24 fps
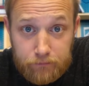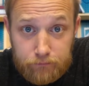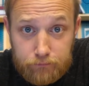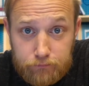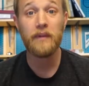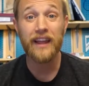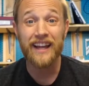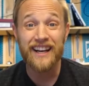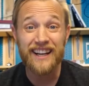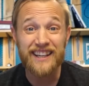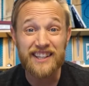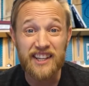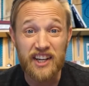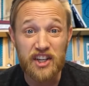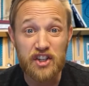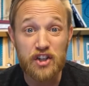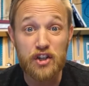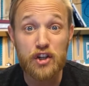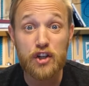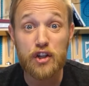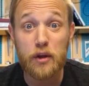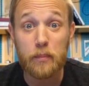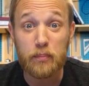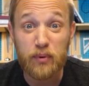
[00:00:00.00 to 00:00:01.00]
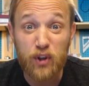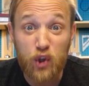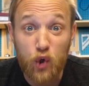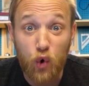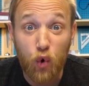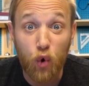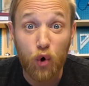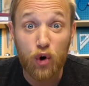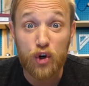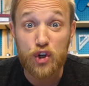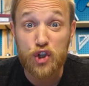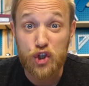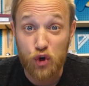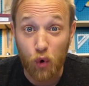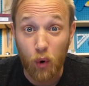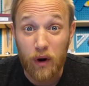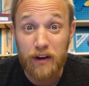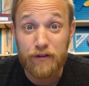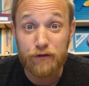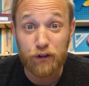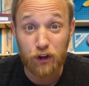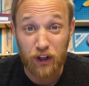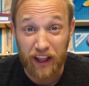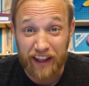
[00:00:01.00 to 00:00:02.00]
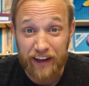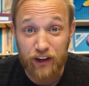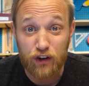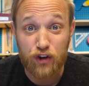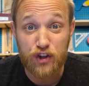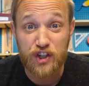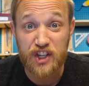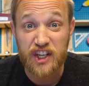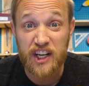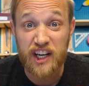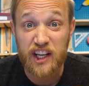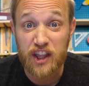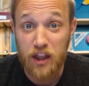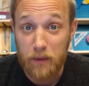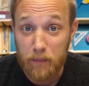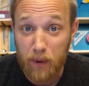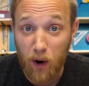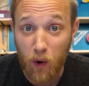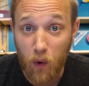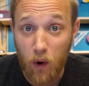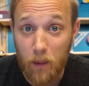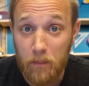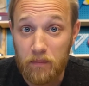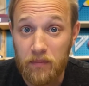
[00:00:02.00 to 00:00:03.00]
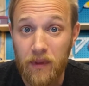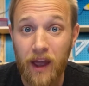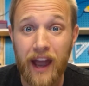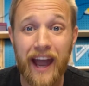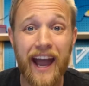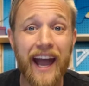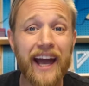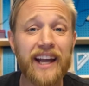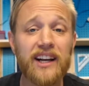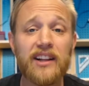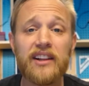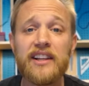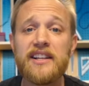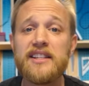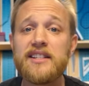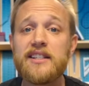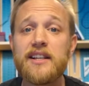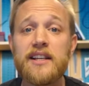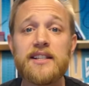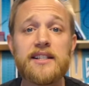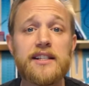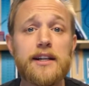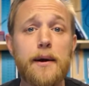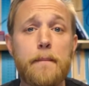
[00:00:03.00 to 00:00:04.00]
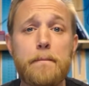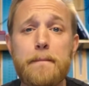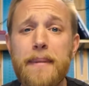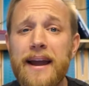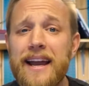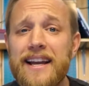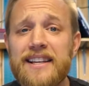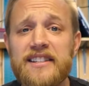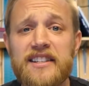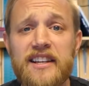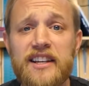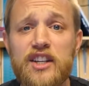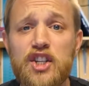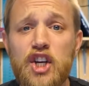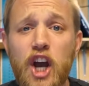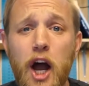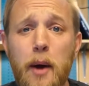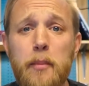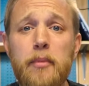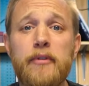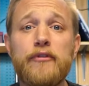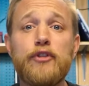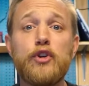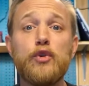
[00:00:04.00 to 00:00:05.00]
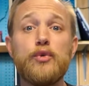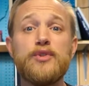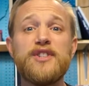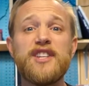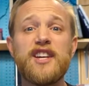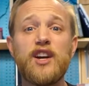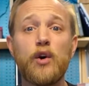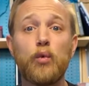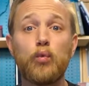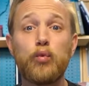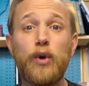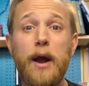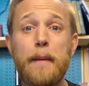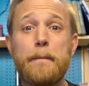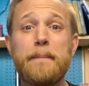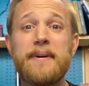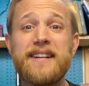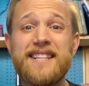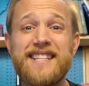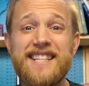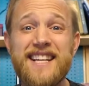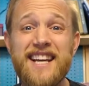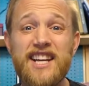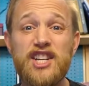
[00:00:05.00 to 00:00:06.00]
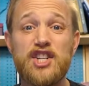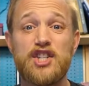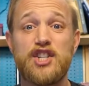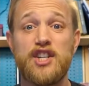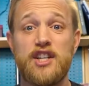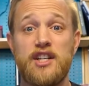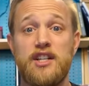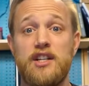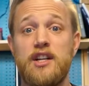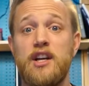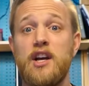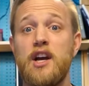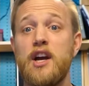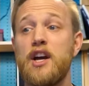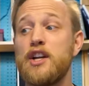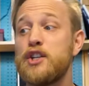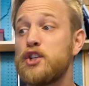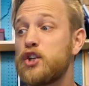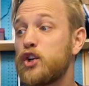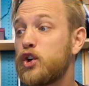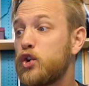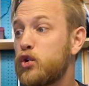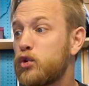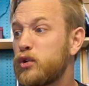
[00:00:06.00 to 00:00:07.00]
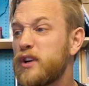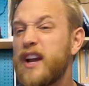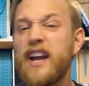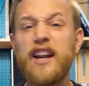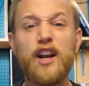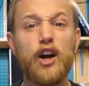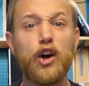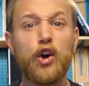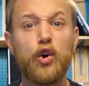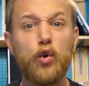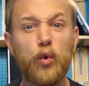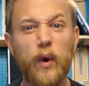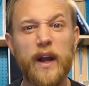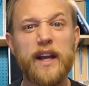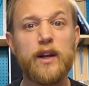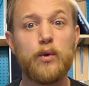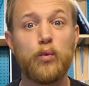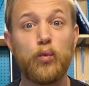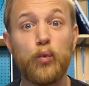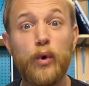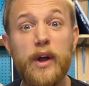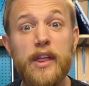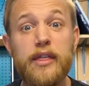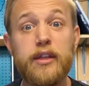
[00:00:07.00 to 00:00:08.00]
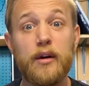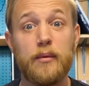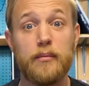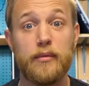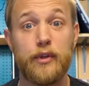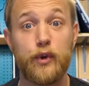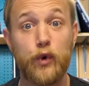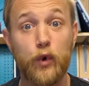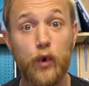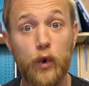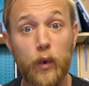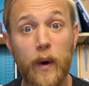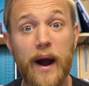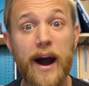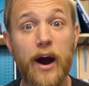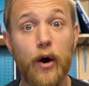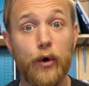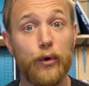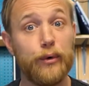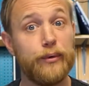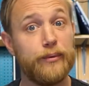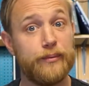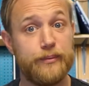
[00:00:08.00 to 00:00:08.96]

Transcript: In addition to the pure joyful energy in the poem, Annalise does an amazing job of using repetition to create a great rhythm throughout.